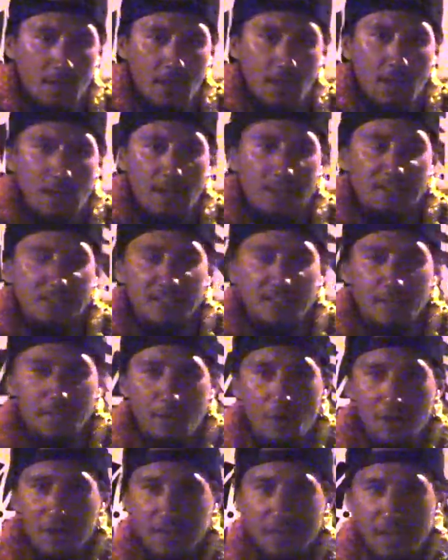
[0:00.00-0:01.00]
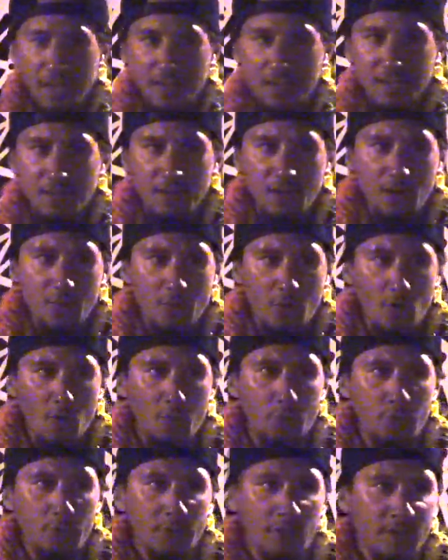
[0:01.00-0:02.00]
And let's leave our keiki and our
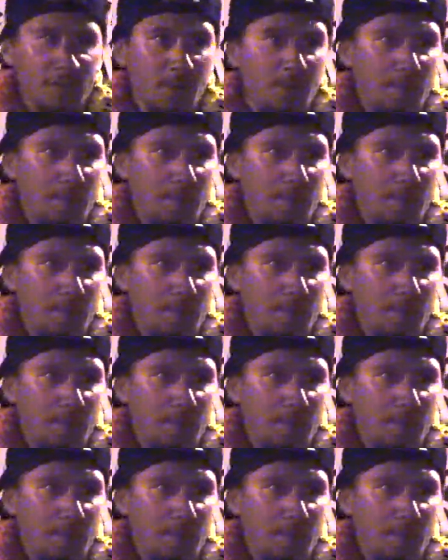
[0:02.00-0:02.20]
mo'opuna in